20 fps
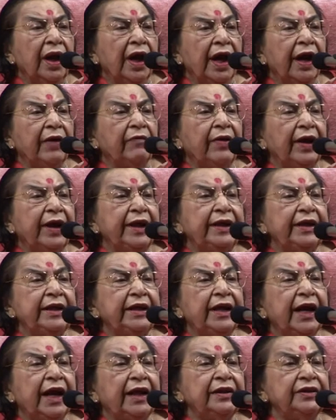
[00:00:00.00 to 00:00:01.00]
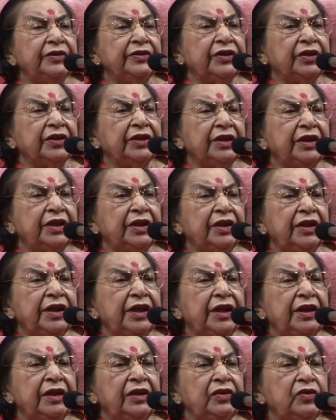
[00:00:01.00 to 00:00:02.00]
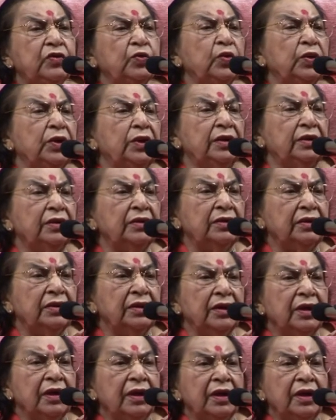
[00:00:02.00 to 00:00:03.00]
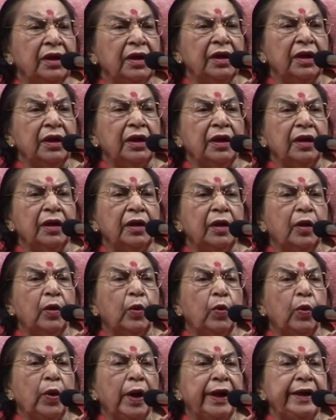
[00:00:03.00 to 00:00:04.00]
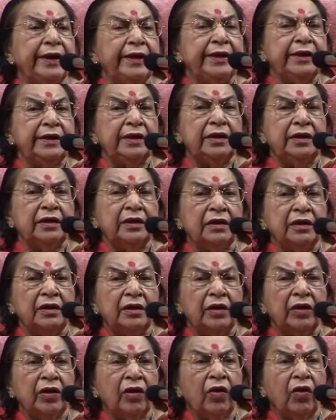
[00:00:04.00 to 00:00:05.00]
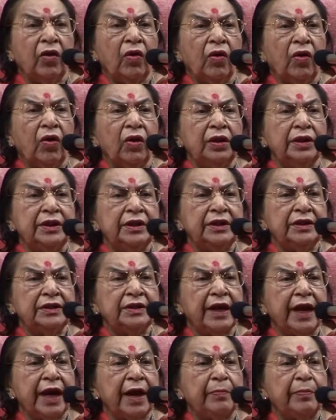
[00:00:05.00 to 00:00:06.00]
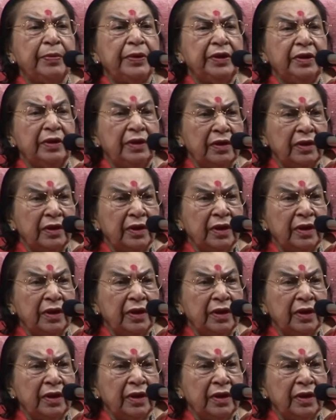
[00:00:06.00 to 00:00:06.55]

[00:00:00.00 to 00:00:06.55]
Why did Adi Shakti create this world? Why did all these happen?